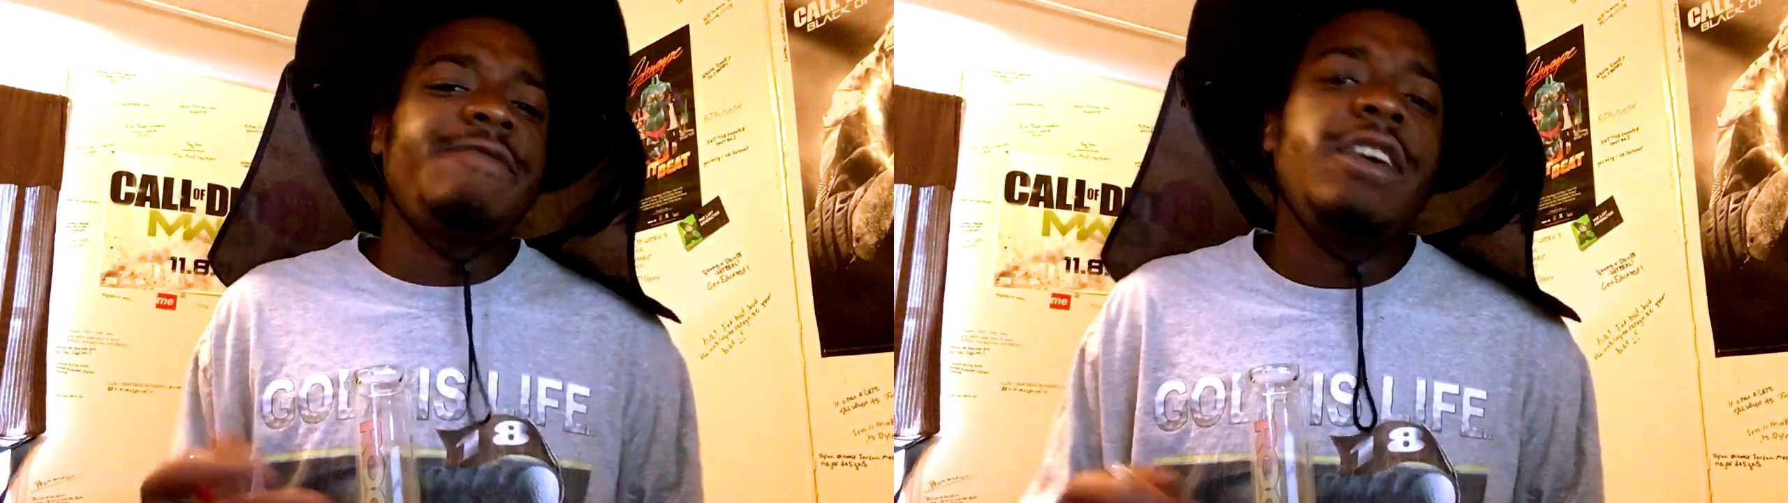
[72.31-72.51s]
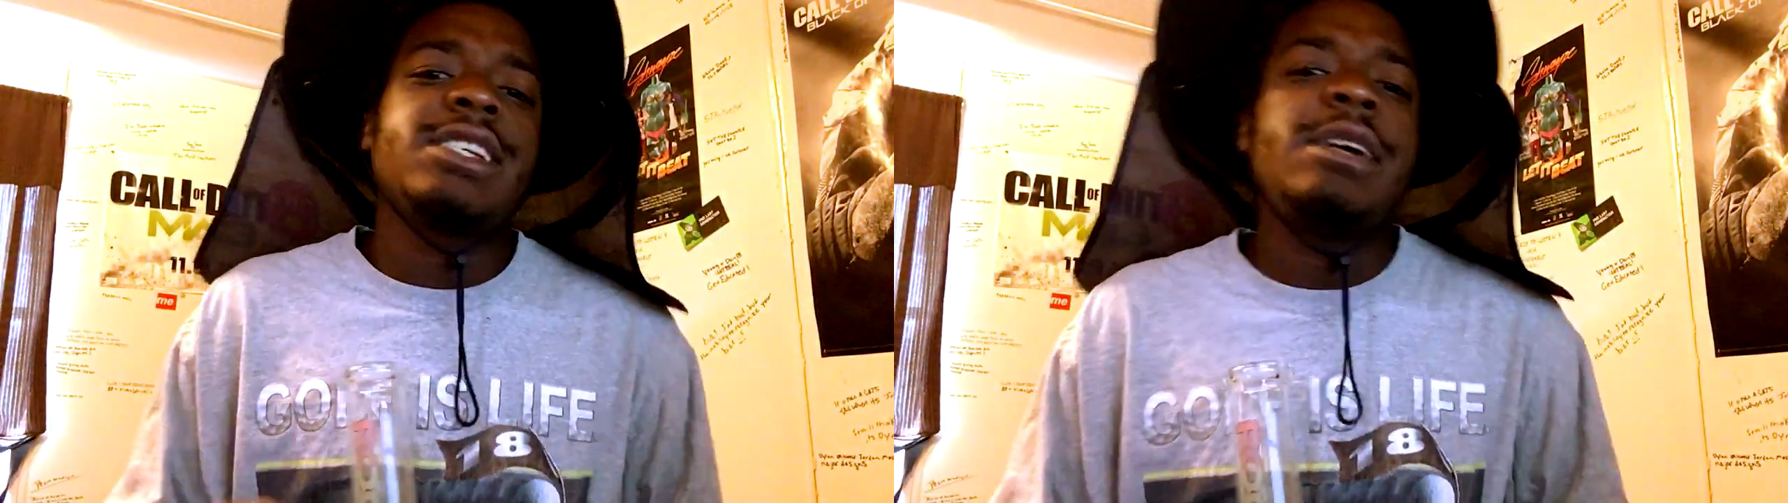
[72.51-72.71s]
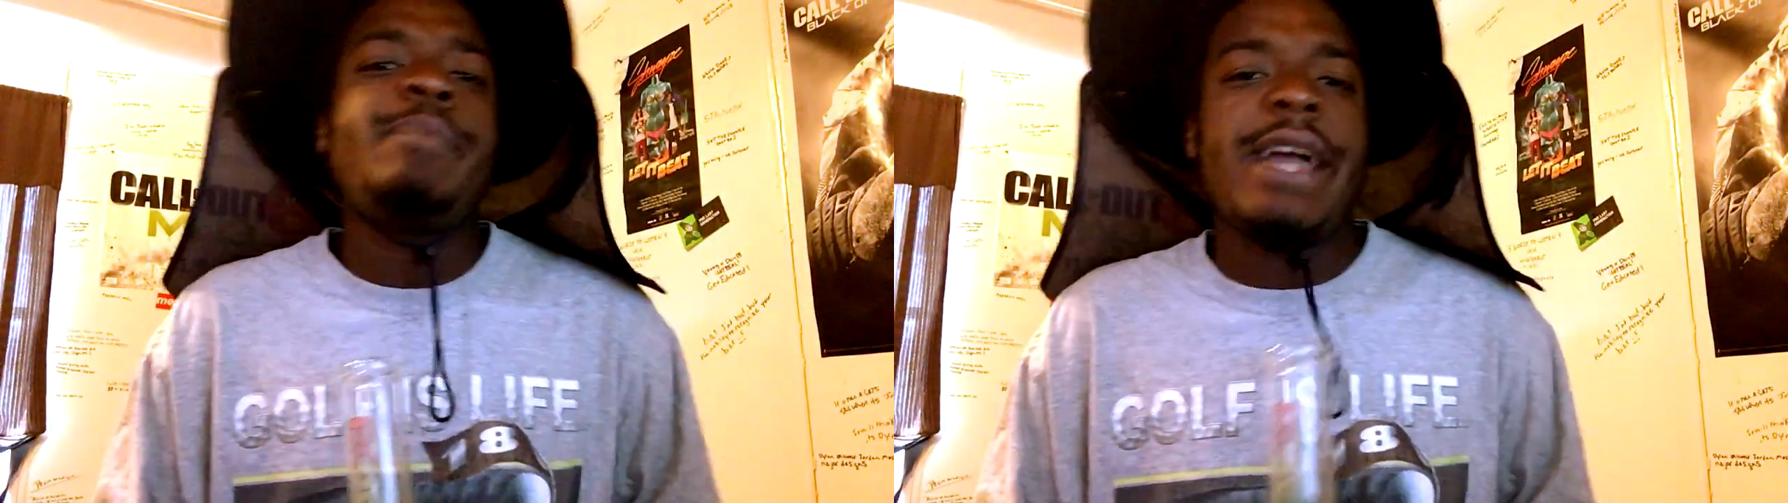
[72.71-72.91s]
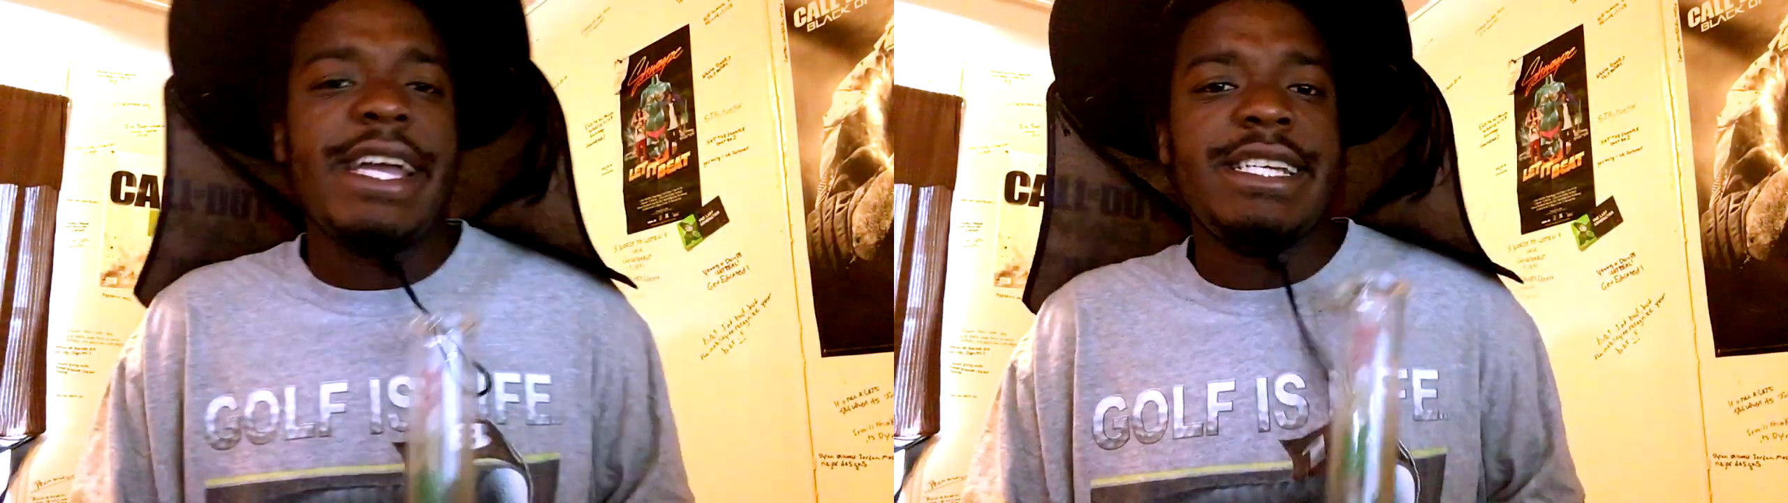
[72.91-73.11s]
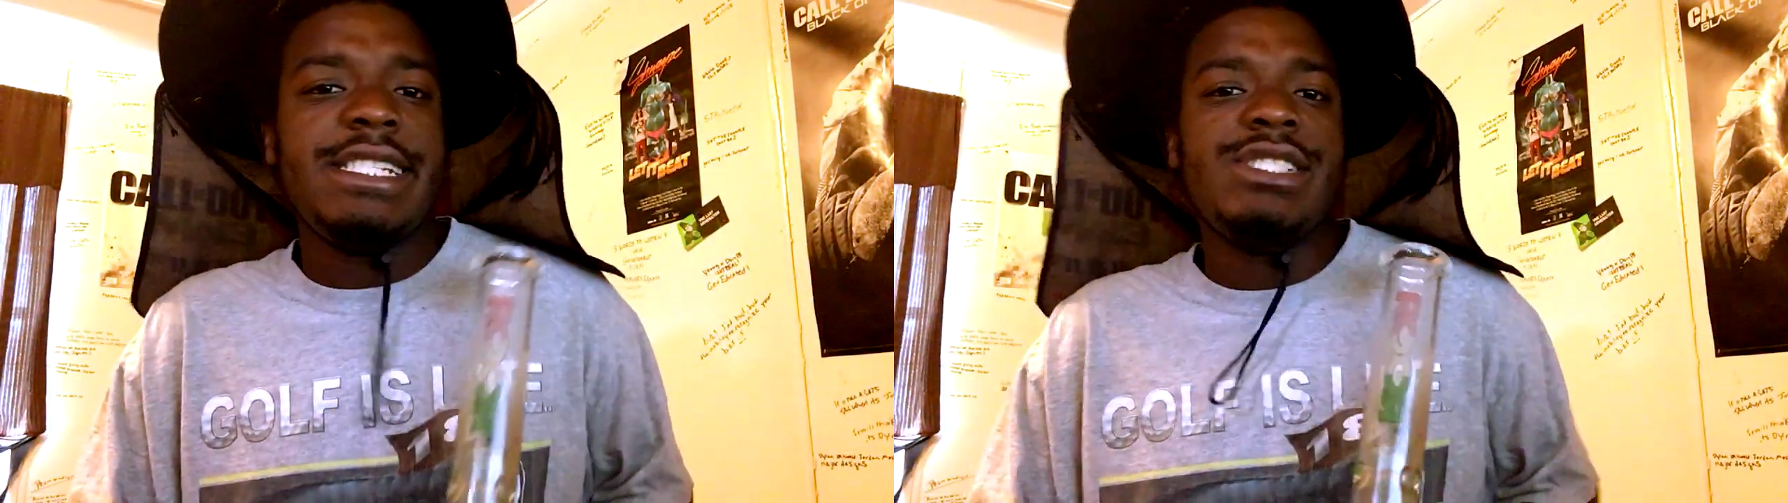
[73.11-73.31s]
fucked up out
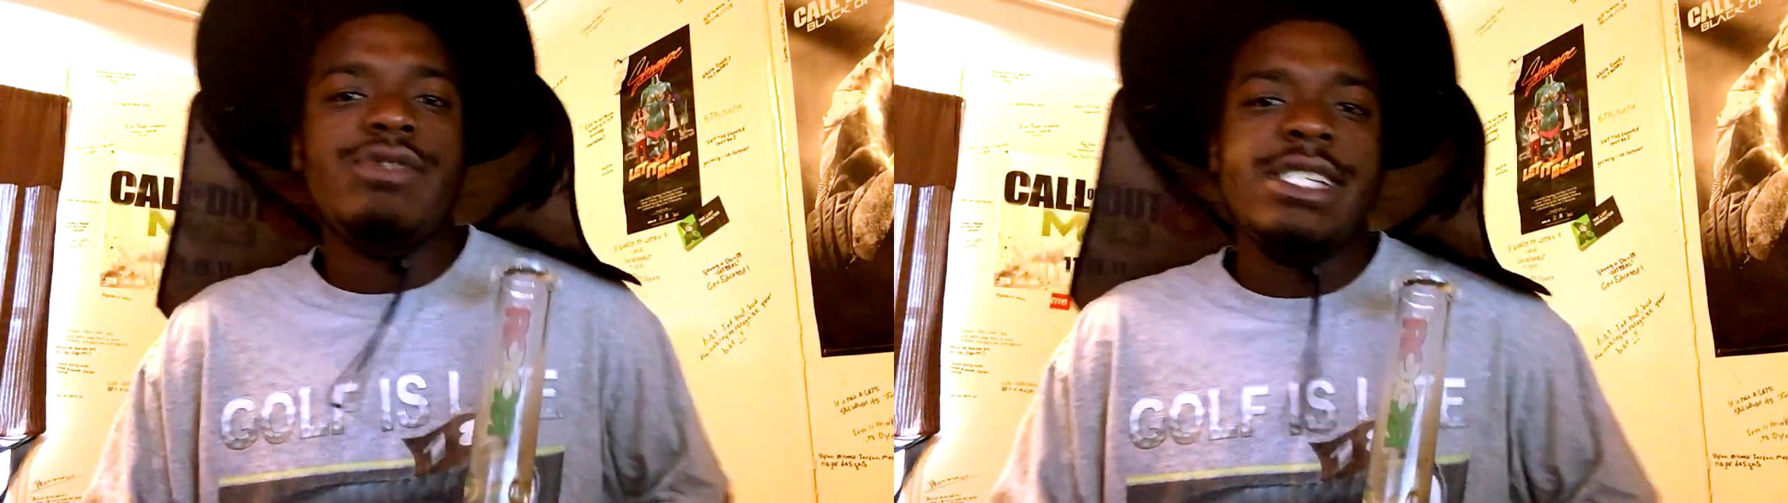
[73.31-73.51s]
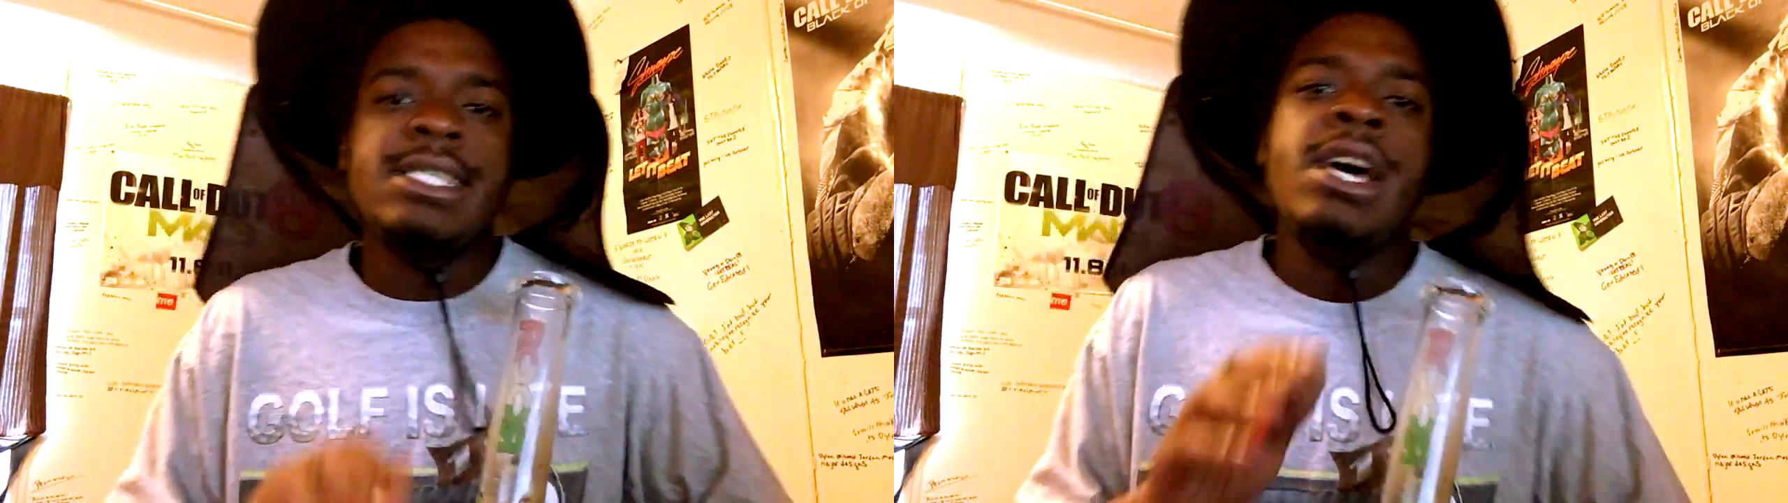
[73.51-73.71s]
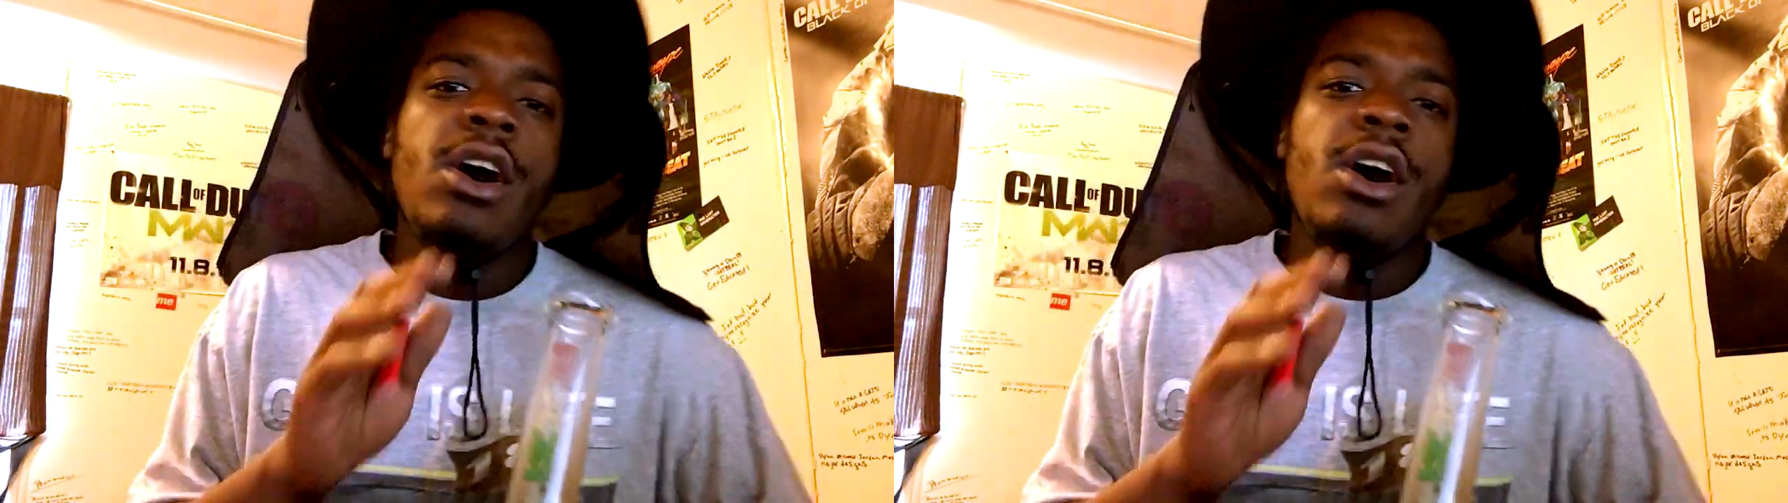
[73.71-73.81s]
here in these streets